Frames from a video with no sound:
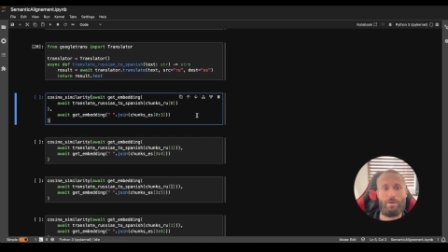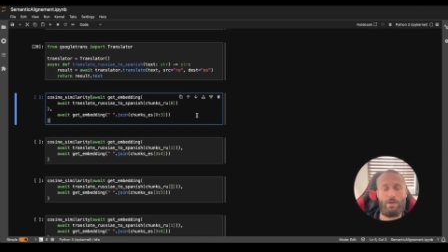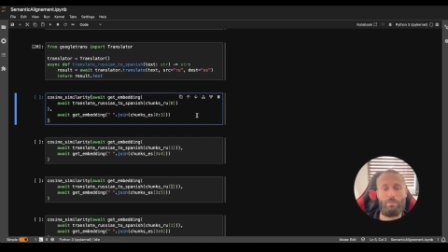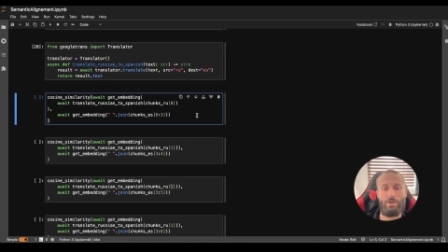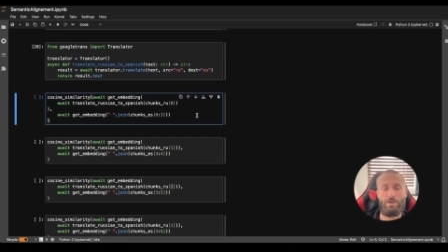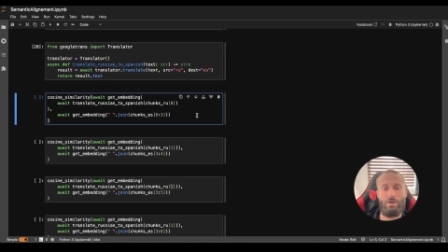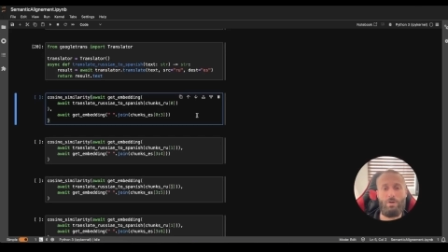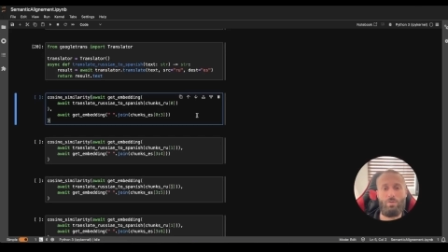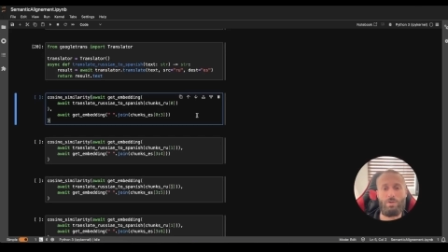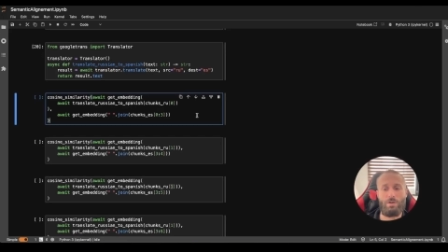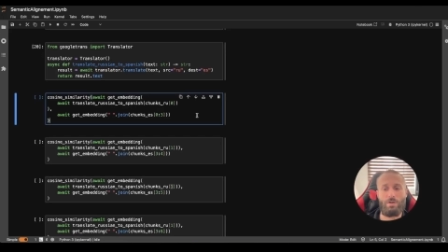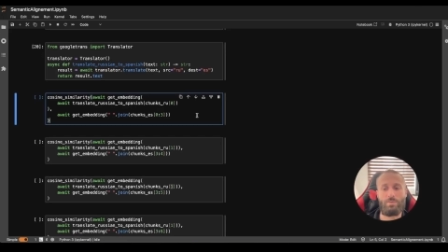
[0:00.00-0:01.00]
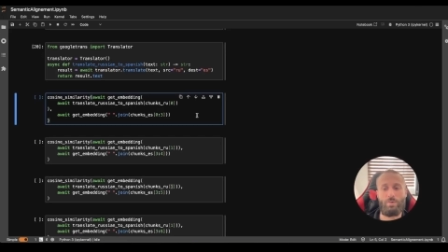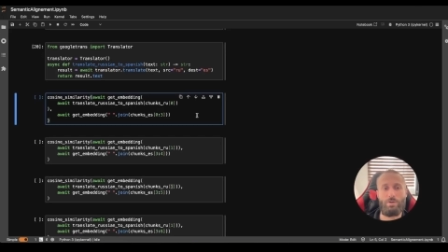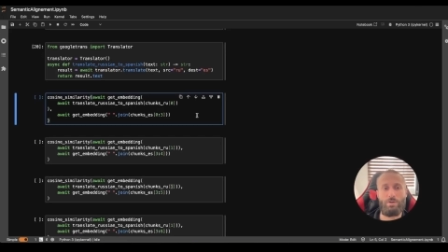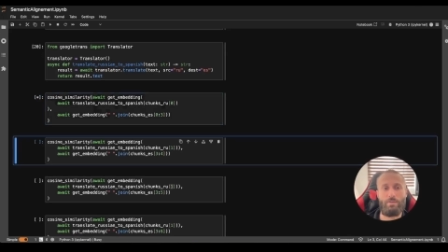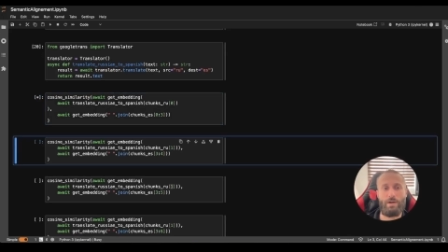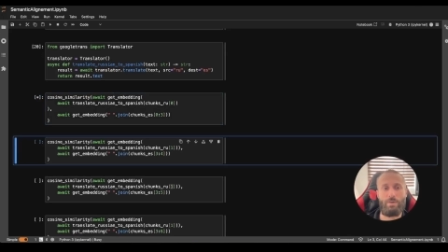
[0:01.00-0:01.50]
fragment with the
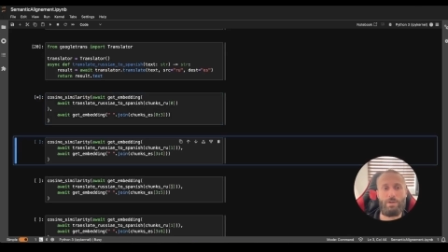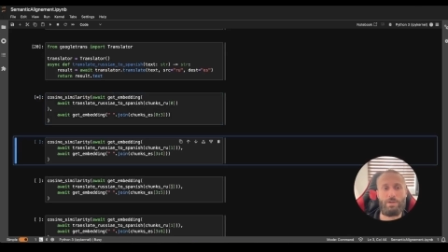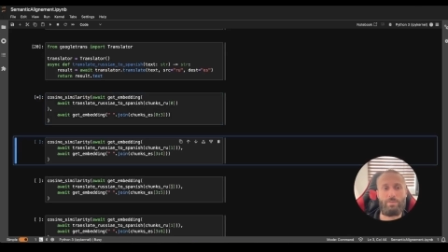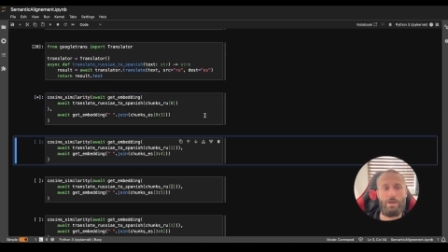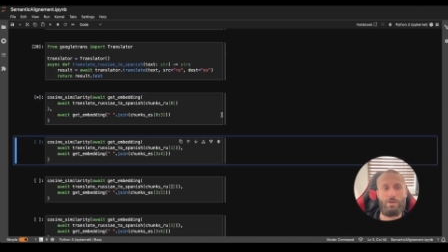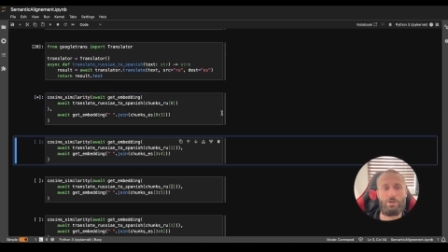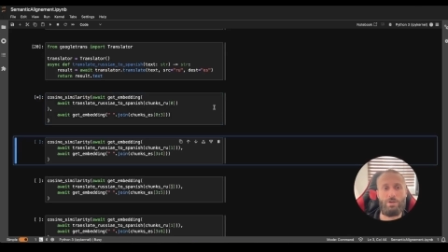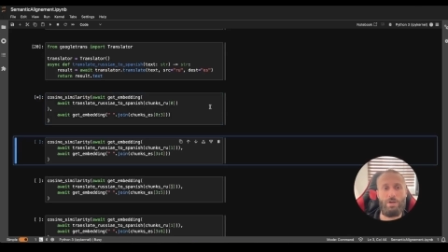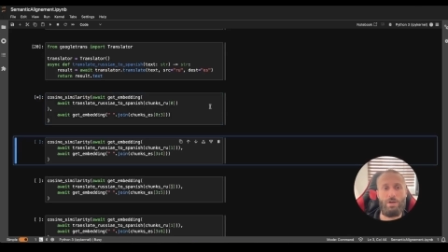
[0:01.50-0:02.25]
corresponding fragment in Spanish.